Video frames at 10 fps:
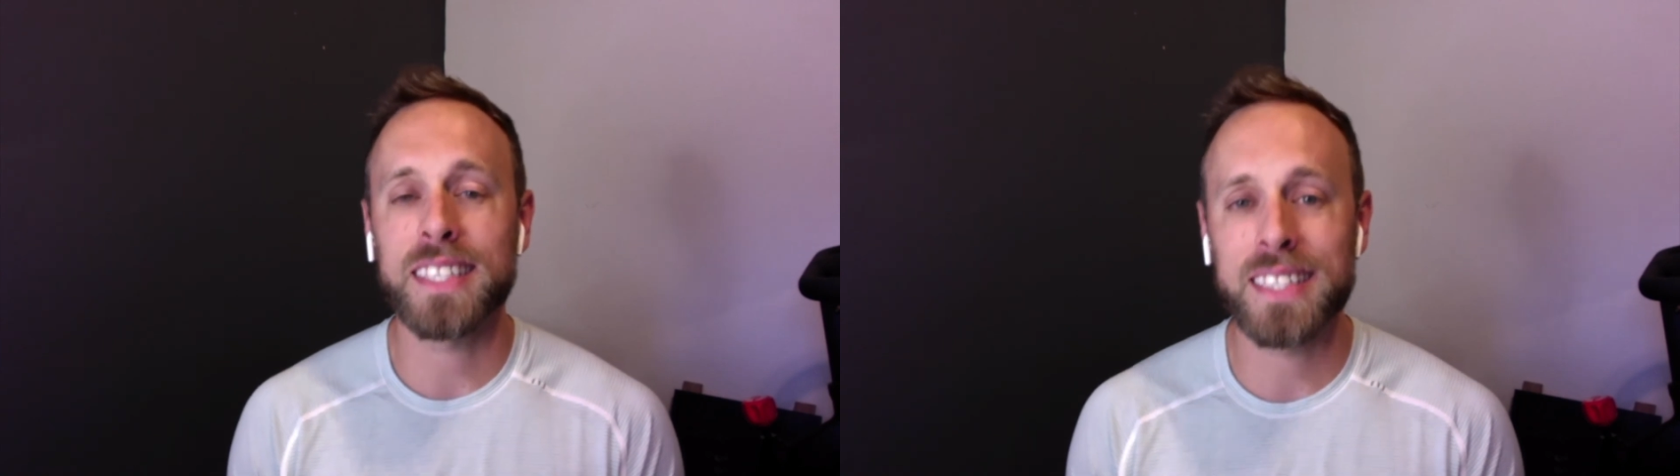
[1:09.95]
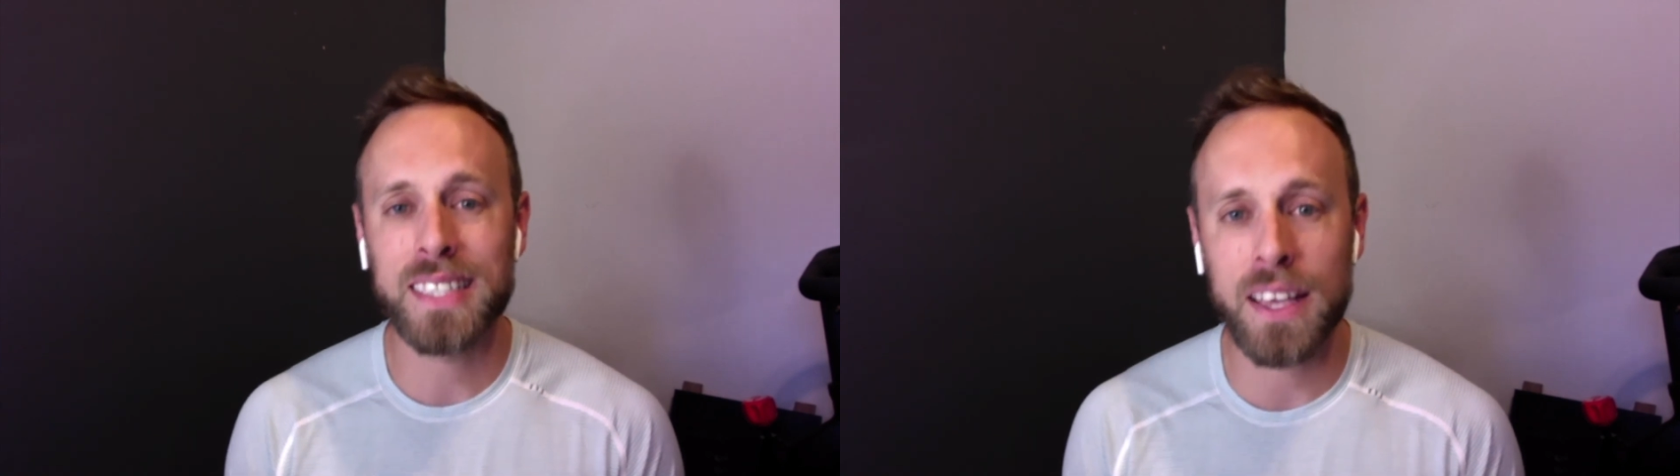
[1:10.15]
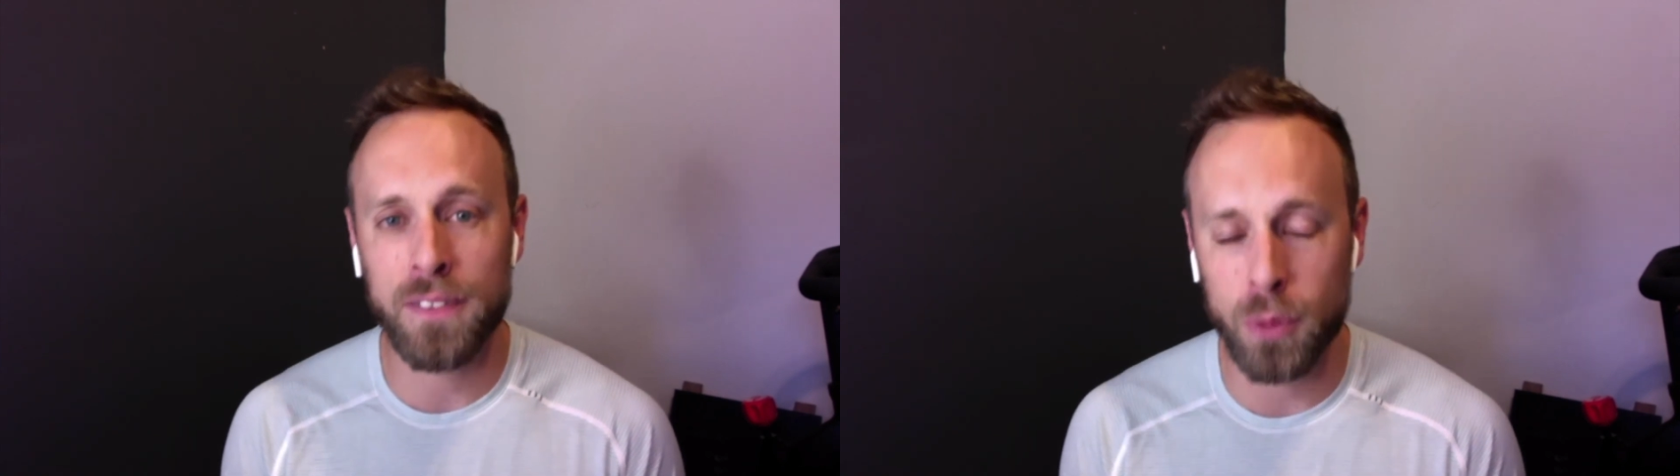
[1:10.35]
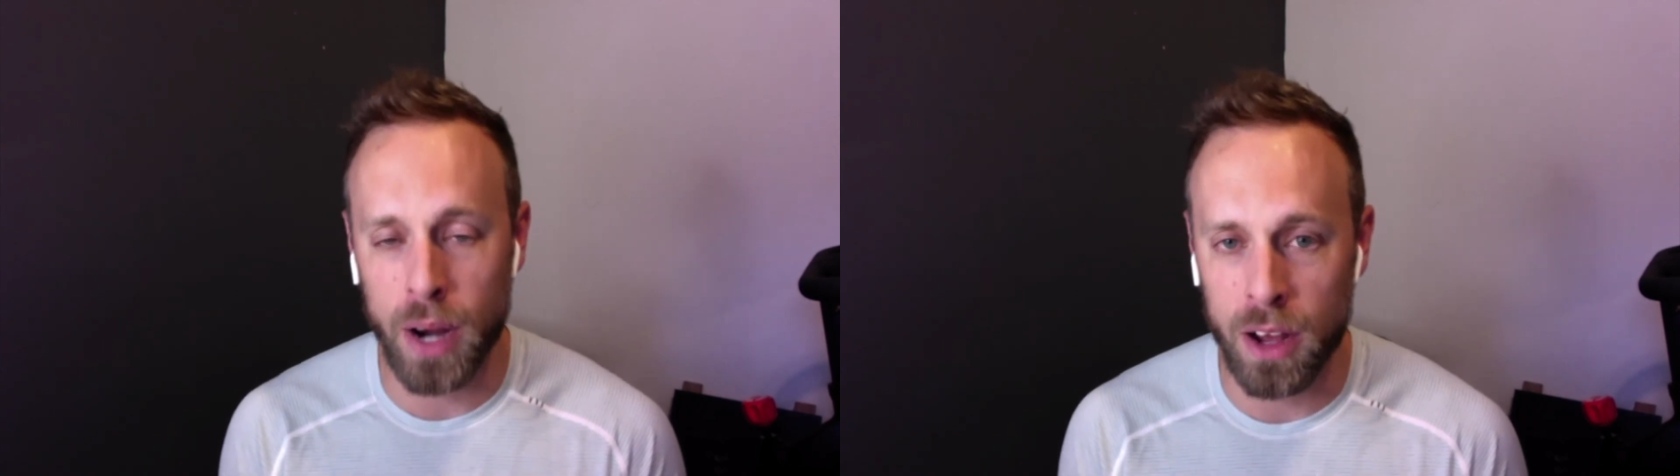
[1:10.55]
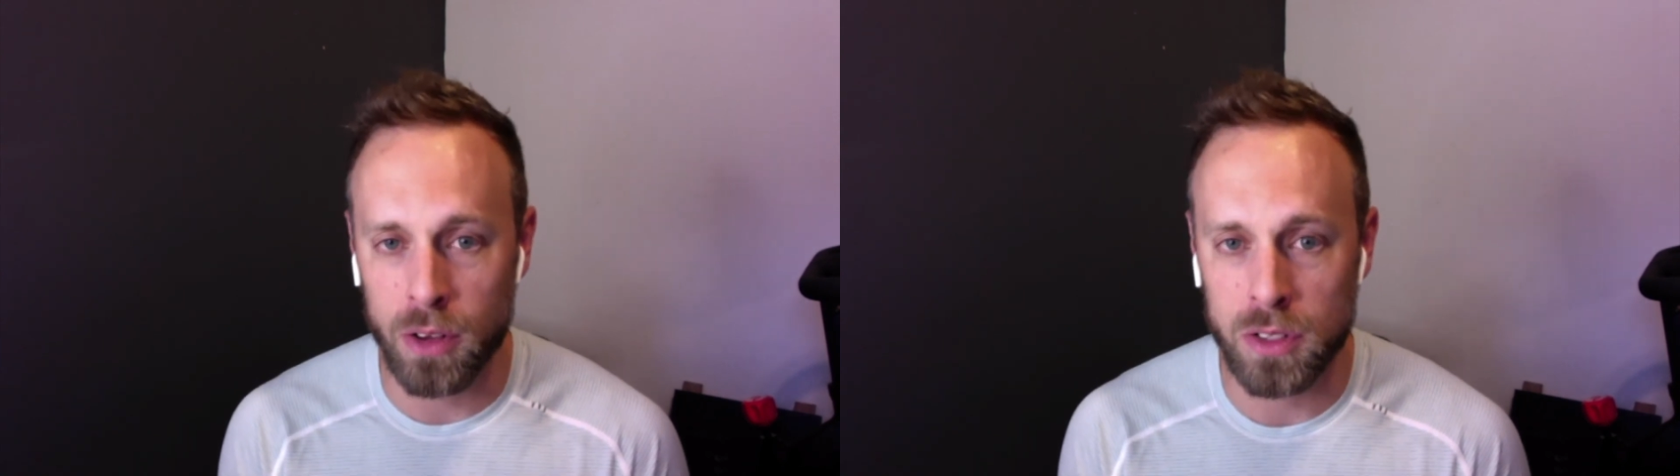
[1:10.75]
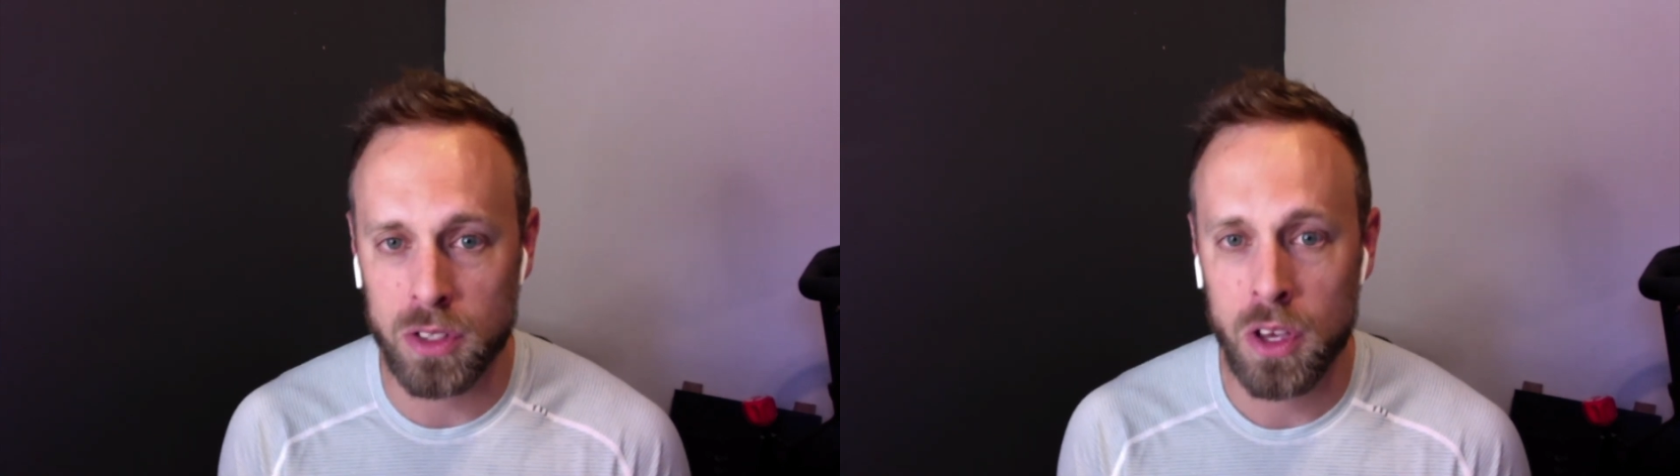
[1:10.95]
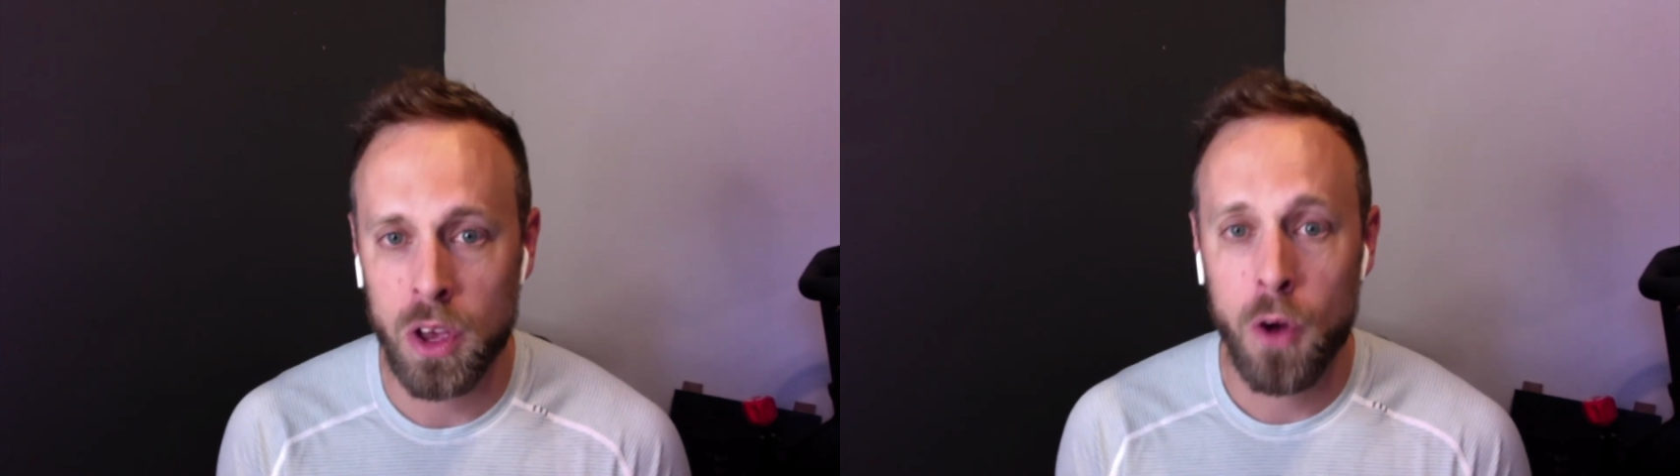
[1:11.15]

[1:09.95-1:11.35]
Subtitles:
7 rounds,